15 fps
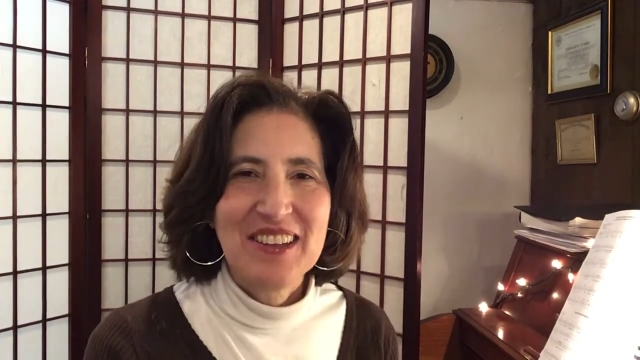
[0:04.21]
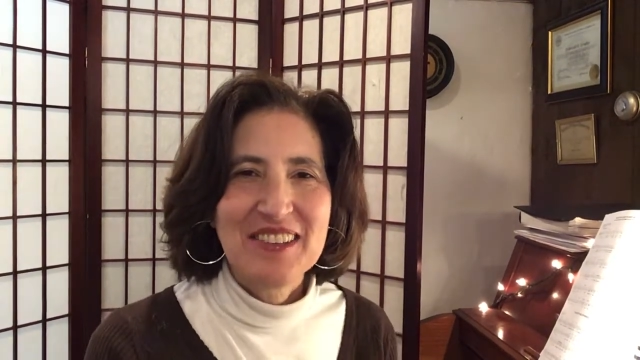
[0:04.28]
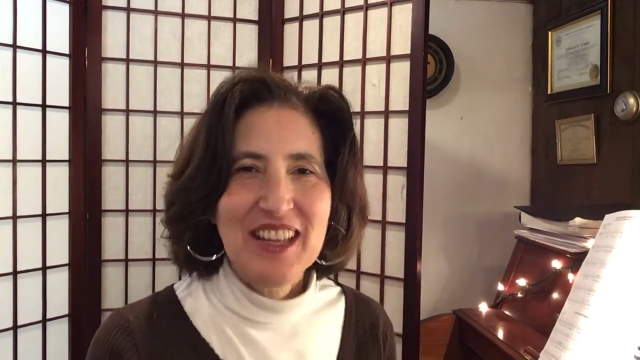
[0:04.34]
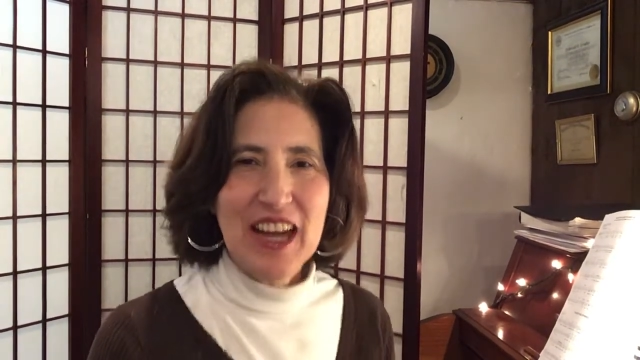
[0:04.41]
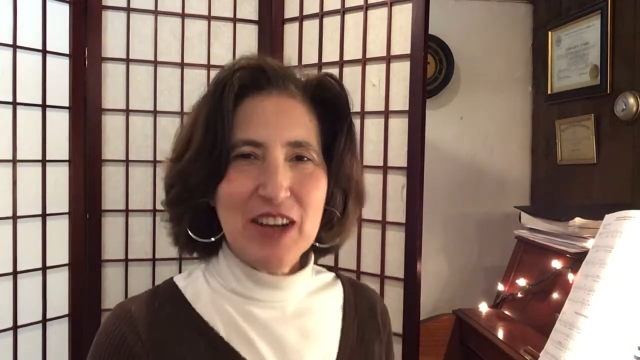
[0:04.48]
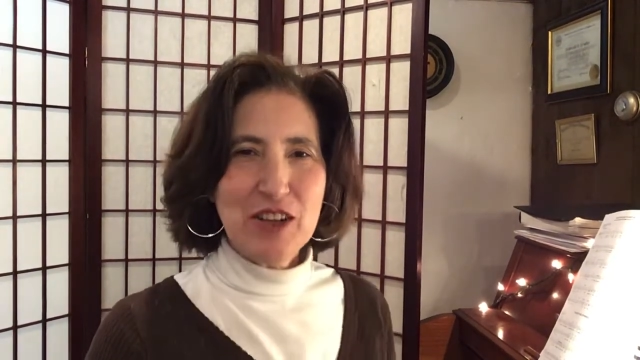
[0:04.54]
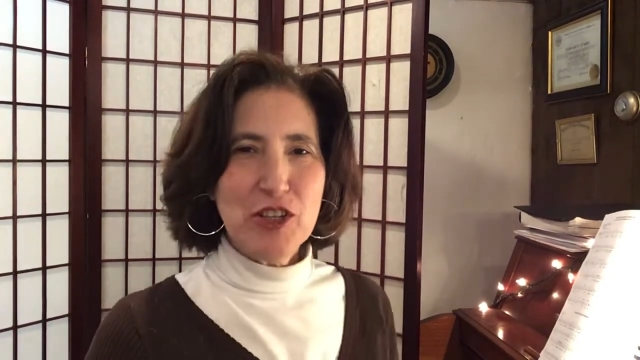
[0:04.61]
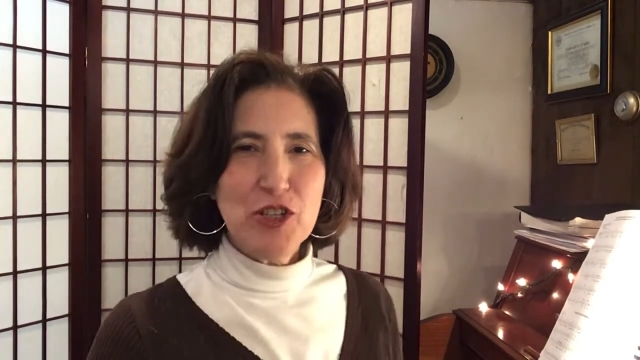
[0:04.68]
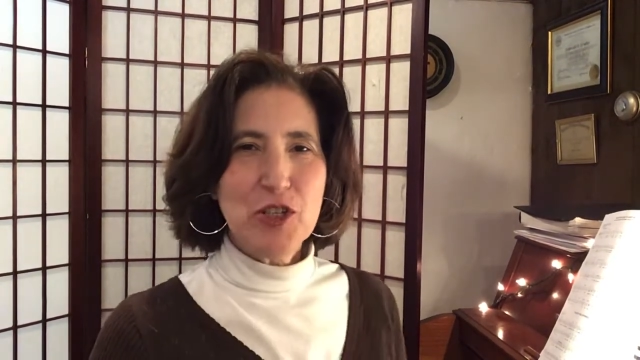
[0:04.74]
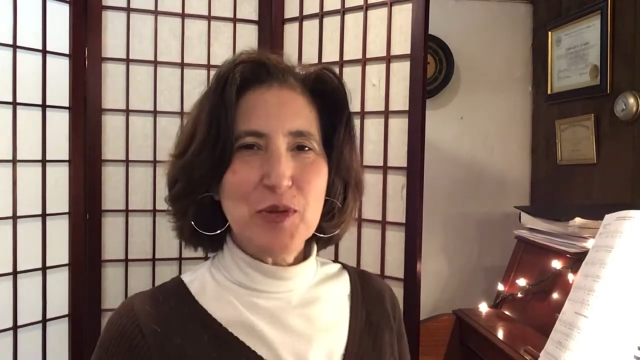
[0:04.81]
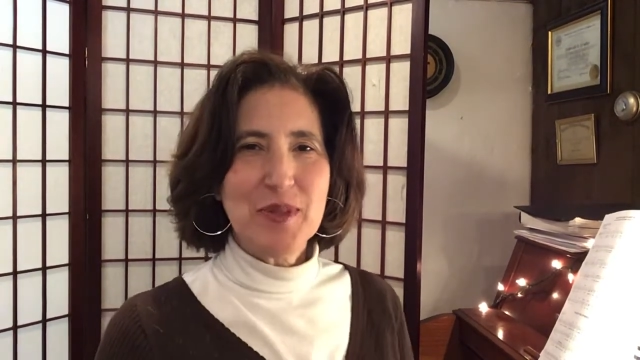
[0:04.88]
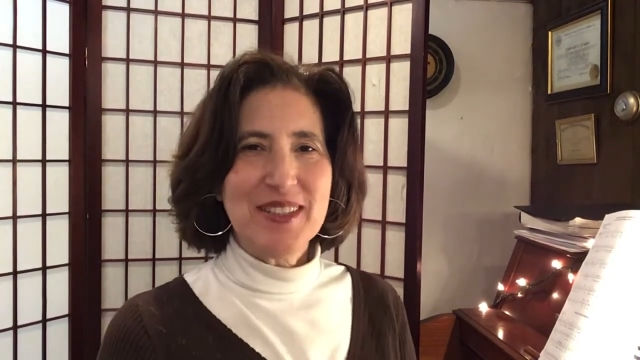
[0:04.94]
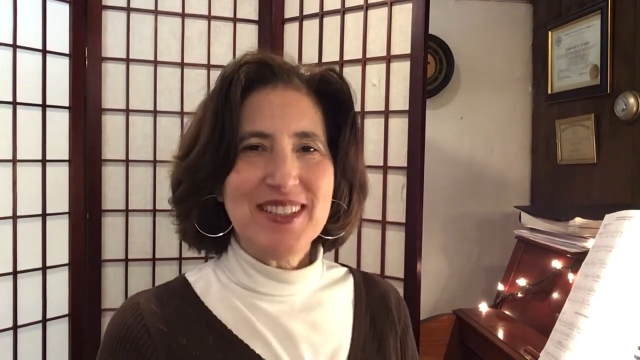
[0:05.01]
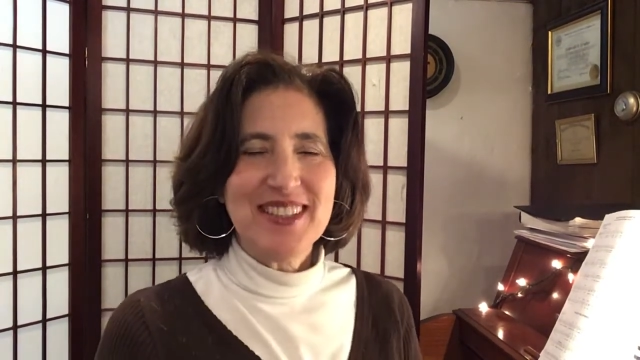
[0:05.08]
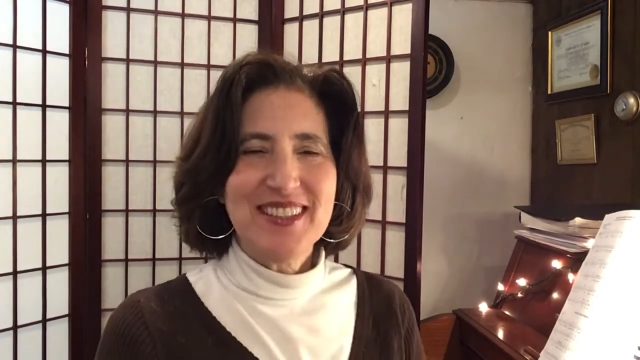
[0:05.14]
How are you
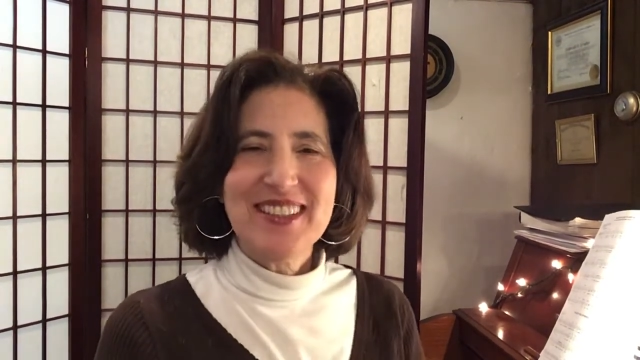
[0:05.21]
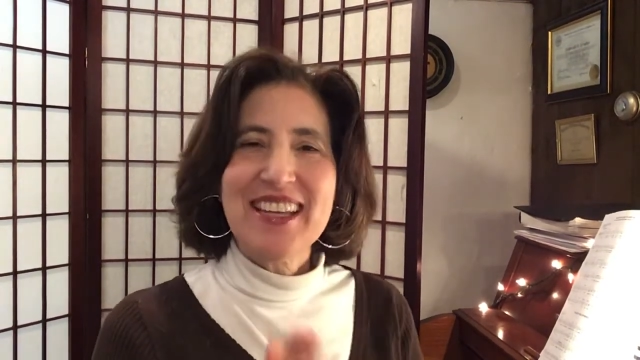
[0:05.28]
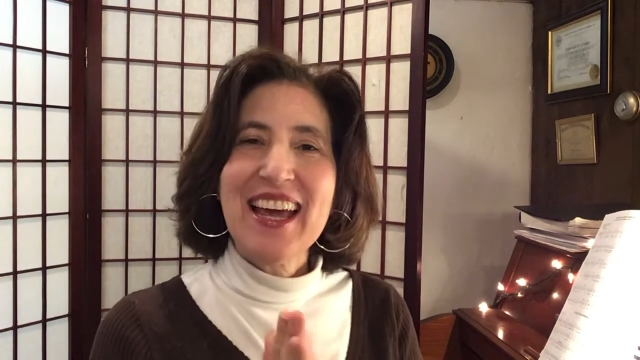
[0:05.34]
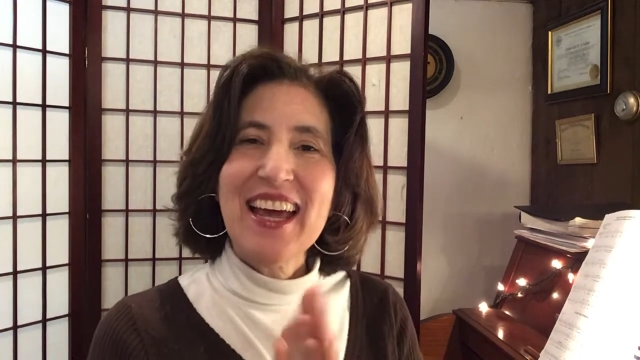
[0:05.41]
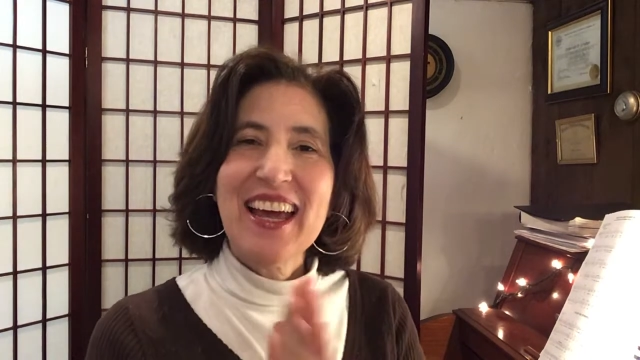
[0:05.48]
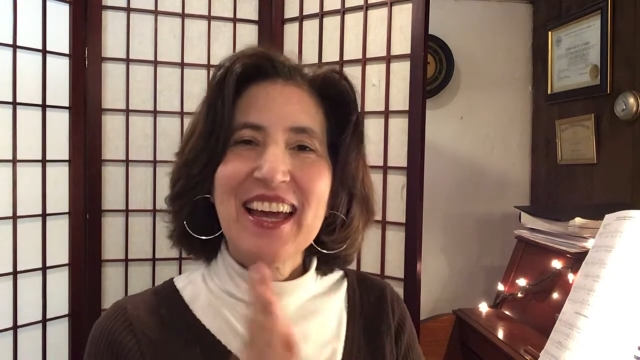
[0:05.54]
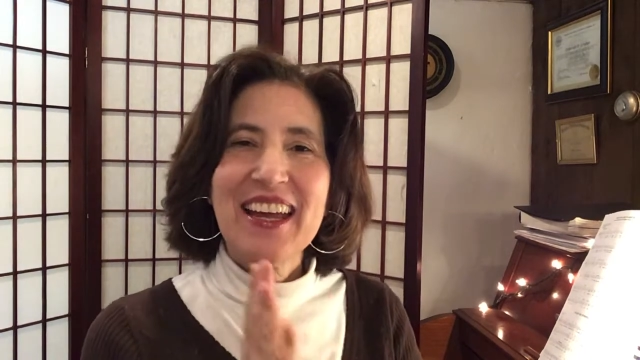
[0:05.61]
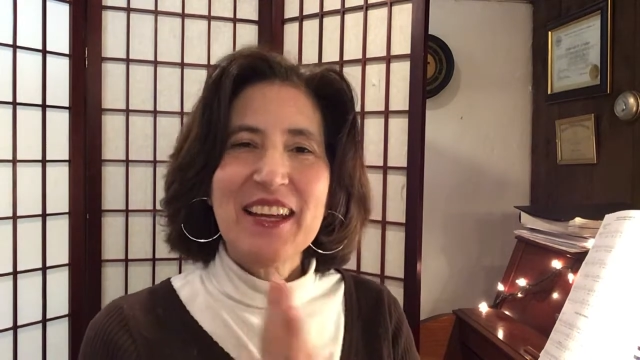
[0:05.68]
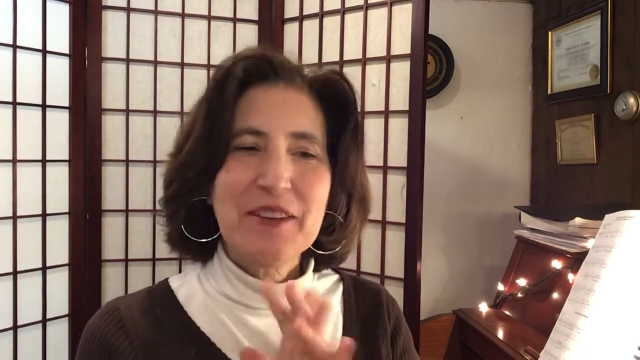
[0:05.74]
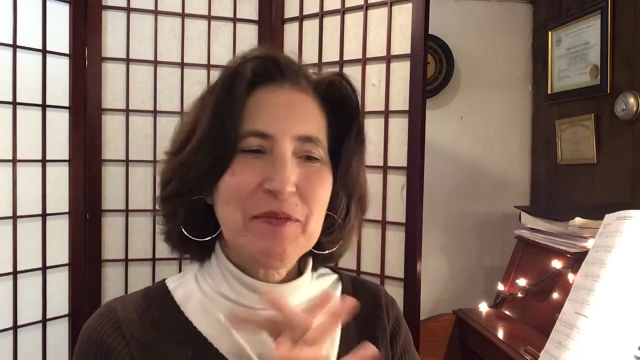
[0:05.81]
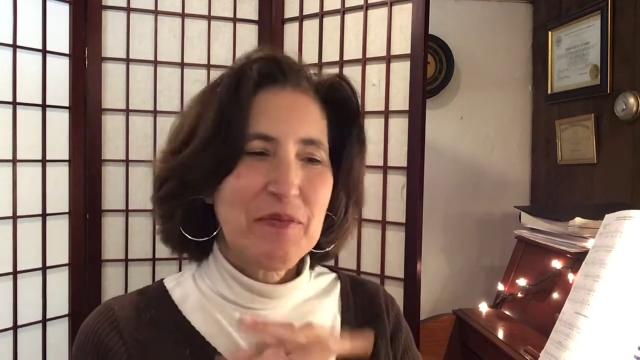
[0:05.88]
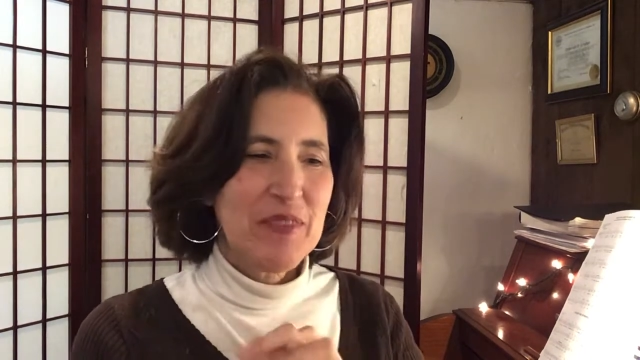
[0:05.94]
doing today?